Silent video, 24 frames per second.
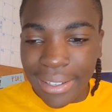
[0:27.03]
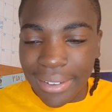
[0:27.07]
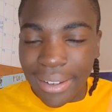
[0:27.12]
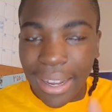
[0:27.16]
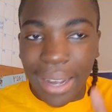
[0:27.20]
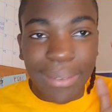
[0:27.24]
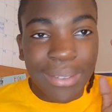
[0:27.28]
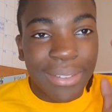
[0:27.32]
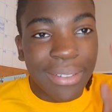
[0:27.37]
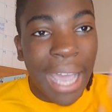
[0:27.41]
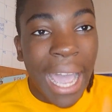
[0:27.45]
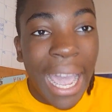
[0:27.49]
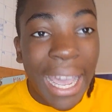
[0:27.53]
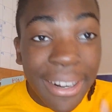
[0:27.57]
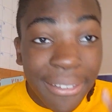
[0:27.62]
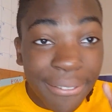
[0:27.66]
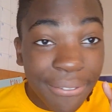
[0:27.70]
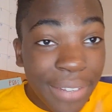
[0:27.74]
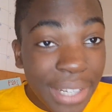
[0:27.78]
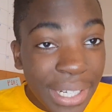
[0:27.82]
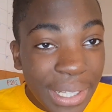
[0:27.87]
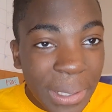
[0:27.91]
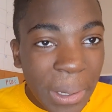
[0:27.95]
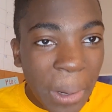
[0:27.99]
a
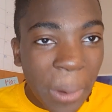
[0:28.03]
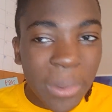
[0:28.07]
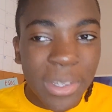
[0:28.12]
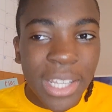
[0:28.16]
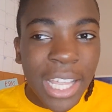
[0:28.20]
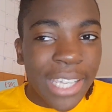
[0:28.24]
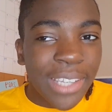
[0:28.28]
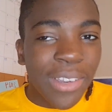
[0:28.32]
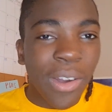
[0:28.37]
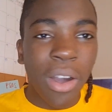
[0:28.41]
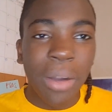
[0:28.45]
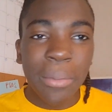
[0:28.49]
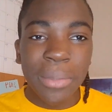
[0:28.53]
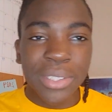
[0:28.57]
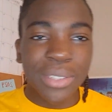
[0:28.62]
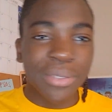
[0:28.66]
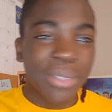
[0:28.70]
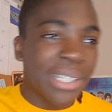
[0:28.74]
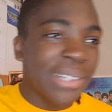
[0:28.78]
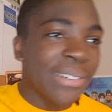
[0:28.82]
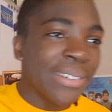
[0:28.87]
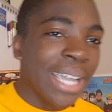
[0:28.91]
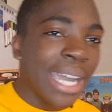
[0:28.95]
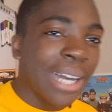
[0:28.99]
video like almost
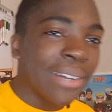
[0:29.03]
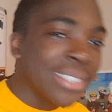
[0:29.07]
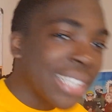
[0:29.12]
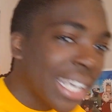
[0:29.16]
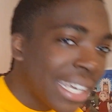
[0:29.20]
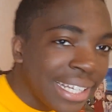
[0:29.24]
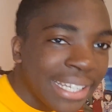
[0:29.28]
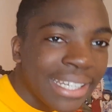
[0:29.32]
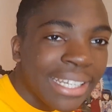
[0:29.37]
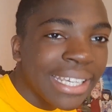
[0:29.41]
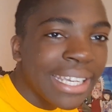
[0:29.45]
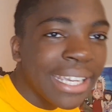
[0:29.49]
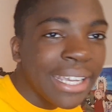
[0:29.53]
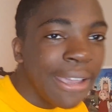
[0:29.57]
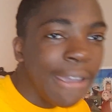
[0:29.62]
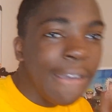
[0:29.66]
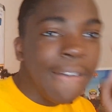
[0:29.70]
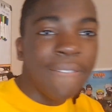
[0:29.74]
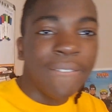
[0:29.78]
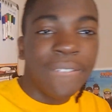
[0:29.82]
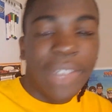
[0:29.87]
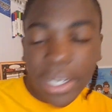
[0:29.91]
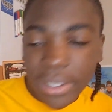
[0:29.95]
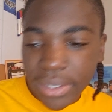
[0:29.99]
ready, okay? I was editing it,
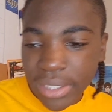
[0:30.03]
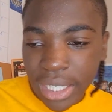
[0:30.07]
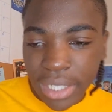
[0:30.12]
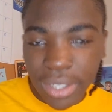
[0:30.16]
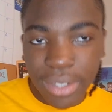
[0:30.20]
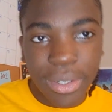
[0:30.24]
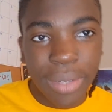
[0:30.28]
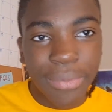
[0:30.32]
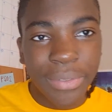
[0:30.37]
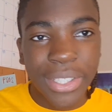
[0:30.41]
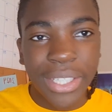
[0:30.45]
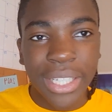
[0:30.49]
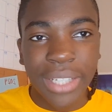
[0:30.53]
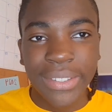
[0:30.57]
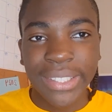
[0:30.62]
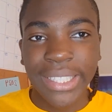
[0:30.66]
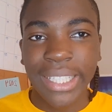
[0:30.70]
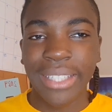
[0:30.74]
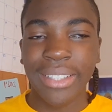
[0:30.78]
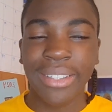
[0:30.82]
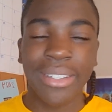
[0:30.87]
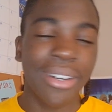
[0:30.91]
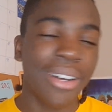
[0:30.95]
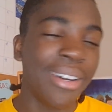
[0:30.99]
files got corrupted, and I was
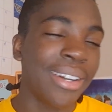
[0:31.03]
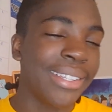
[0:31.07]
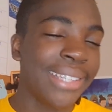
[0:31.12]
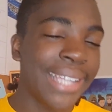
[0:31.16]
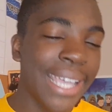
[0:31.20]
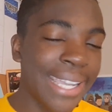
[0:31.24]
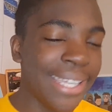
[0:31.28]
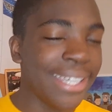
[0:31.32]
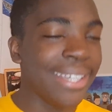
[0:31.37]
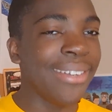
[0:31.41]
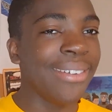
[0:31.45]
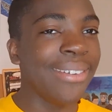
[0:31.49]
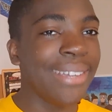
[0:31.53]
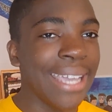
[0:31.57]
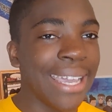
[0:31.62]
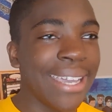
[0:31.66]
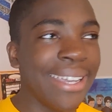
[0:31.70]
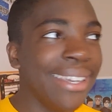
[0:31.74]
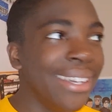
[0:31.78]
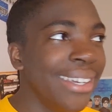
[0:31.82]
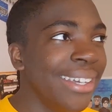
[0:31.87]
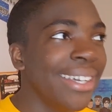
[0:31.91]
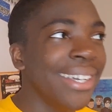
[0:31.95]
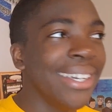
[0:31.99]
like, oh dang it,
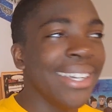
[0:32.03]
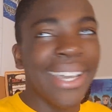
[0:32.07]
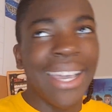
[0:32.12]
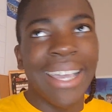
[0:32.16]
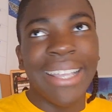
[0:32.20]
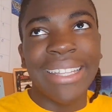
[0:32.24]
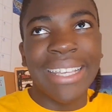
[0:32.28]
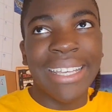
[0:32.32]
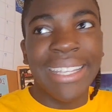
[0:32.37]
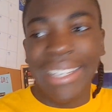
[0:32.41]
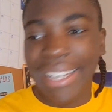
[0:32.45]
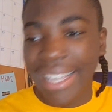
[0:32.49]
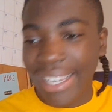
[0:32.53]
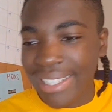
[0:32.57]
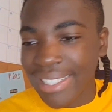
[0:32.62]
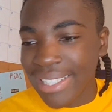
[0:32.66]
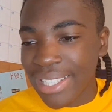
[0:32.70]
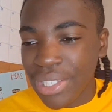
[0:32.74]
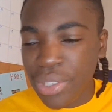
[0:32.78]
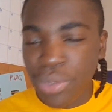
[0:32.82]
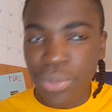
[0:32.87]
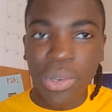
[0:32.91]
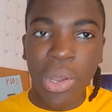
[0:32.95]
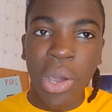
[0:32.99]
okay? And then next
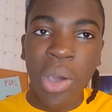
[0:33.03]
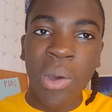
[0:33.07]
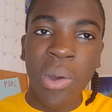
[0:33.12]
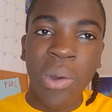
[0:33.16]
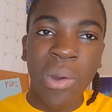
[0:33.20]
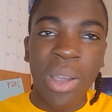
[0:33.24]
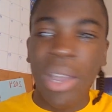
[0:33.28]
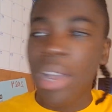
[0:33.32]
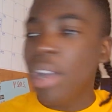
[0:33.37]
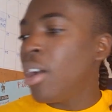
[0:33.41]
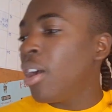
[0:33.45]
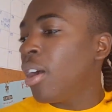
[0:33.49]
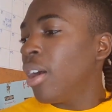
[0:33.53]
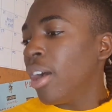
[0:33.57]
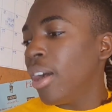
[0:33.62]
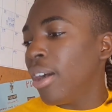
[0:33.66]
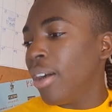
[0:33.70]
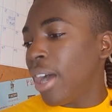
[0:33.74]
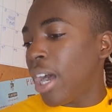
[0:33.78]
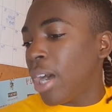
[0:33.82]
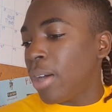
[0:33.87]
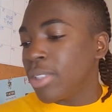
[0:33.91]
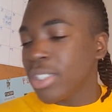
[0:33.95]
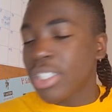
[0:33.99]
thing you know,
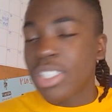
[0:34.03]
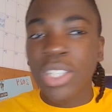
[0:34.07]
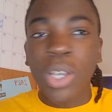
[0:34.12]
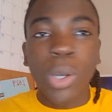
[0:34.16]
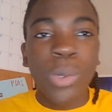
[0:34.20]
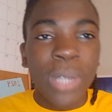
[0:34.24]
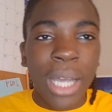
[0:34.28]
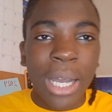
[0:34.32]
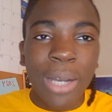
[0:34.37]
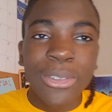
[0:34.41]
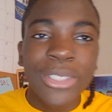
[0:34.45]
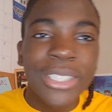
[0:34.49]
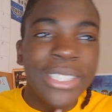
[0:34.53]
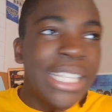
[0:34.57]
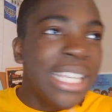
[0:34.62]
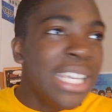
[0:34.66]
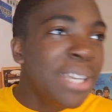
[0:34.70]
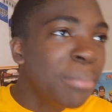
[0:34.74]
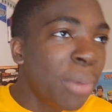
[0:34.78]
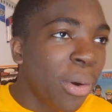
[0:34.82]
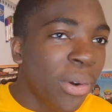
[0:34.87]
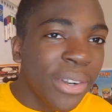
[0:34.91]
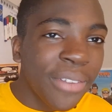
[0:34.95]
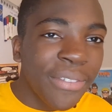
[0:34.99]
I was
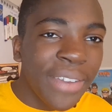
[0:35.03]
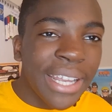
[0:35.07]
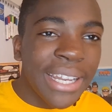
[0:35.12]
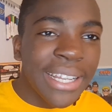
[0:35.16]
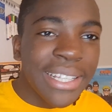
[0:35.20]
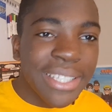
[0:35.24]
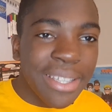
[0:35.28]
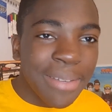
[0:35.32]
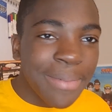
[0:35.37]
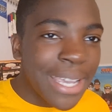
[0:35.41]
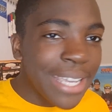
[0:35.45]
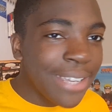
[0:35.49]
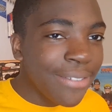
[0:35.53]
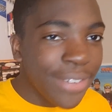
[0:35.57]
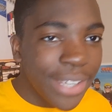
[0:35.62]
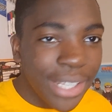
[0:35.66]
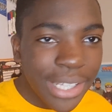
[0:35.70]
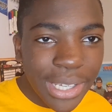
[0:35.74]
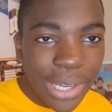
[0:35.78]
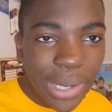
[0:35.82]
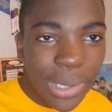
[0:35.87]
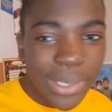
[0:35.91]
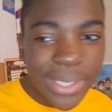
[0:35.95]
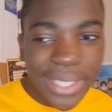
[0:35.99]
demotivated to make
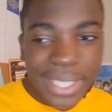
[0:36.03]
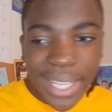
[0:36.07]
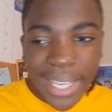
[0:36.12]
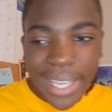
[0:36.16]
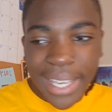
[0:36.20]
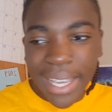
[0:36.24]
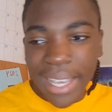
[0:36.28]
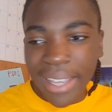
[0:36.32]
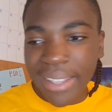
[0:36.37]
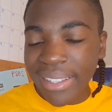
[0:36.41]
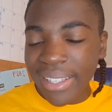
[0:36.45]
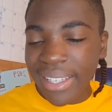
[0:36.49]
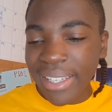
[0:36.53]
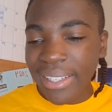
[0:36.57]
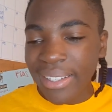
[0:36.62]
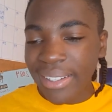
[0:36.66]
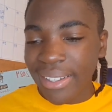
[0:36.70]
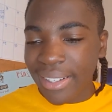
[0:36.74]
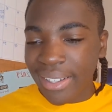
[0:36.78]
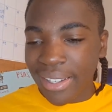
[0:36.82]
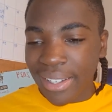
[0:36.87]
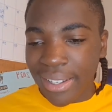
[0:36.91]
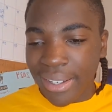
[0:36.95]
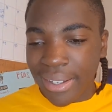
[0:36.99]
videos. And
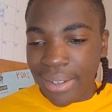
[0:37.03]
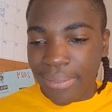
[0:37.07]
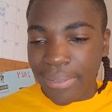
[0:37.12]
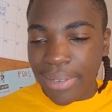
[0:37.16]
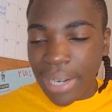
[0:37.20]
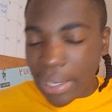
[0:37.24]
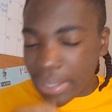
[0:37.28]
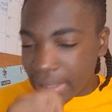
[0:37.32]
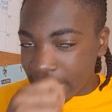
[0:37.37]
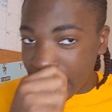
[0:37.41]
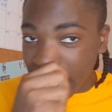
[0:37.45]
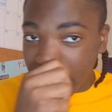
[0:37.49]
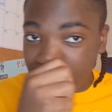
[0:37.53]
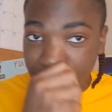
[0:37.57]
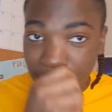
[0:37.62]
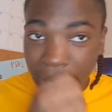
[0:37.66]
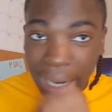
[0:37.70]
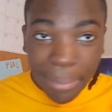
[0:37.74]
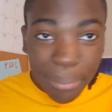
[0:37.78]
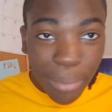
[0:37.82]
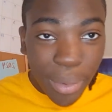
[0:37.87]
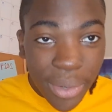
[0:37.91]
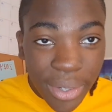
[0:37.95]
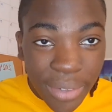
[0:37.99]
then when I was getting
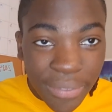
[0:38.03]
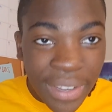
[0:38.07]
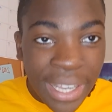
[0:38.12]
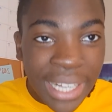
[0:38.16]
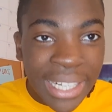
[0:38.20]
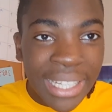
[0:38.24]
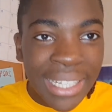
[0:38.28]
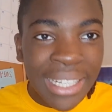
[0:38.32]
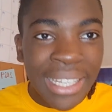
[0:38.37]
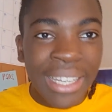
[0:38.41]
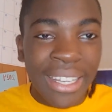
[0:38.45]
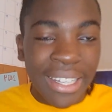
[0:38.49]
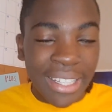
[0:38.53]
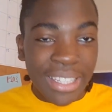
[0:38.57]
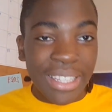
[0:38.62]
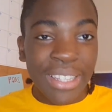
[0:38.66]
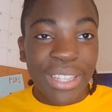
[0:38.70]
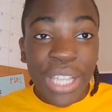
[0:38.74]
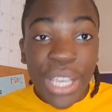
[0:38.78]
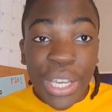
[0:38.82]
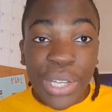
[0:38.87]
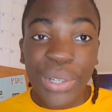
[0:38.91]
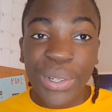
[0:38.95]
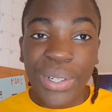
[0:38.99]
back motivated,
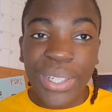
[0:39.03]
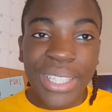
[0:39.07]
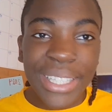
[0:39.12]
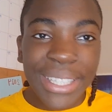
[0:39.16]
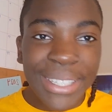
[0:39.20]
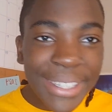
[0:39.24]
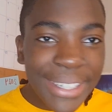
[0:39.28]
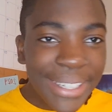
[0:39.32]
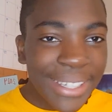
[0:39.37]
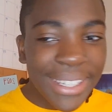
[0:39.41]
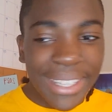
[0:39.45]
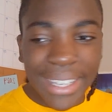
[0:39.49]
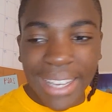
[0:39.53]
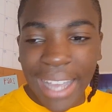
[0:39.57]
literally,